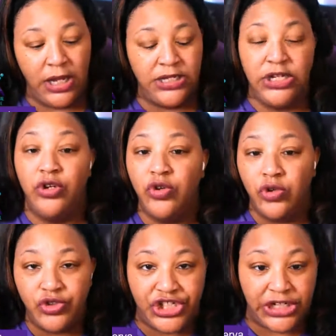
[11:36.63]
Is it
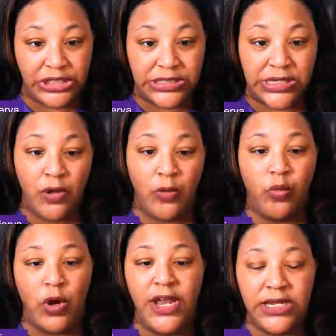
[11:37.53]
Google Sheets?
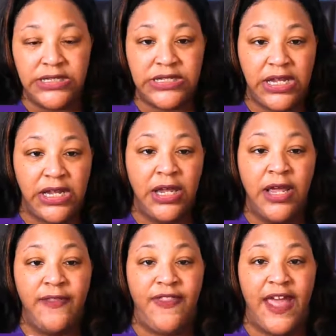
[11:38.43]
What is it
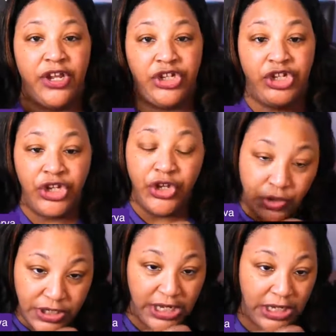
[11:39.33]
that
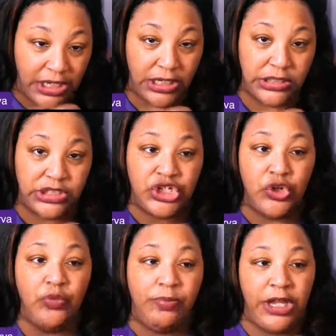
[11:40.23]
you need
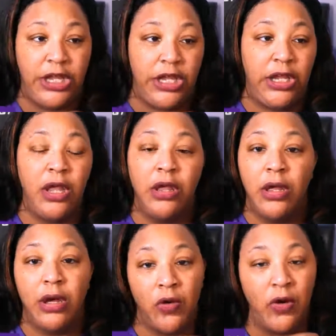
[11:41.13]
to be
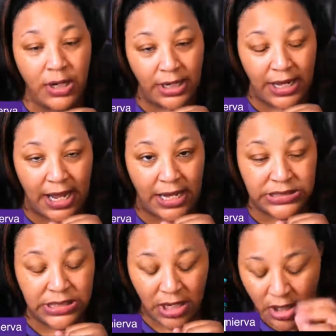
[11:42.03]

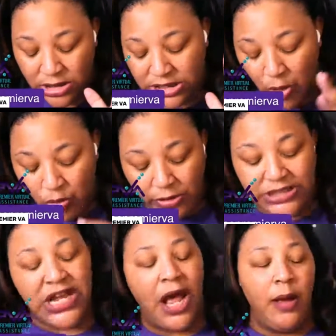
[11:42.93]
organized? So when
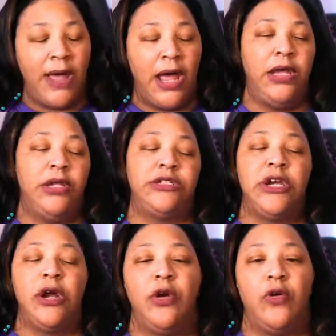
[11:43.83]
we talk about
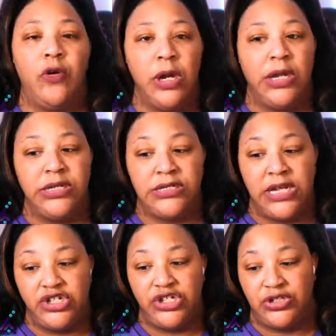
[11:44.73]
internal
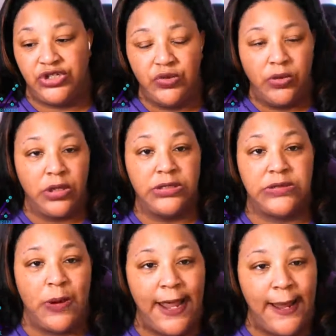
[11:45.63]
organization tools,
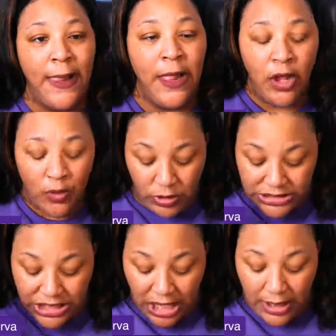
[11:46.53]
right?
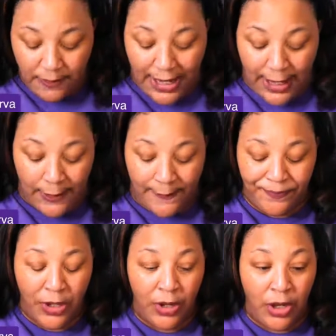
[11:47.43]
We talk about,
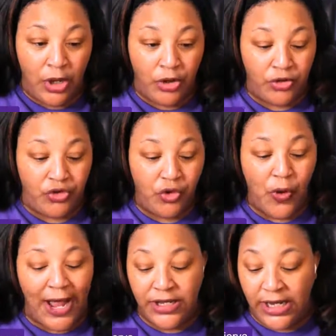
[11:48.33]

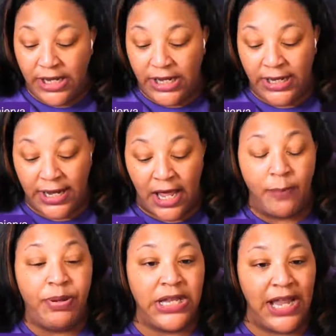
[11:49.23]
do I need
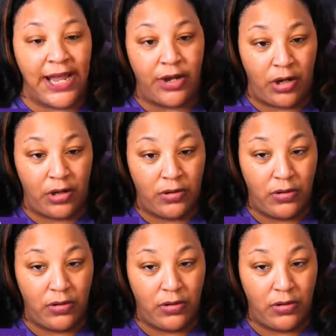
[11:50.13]
a planner?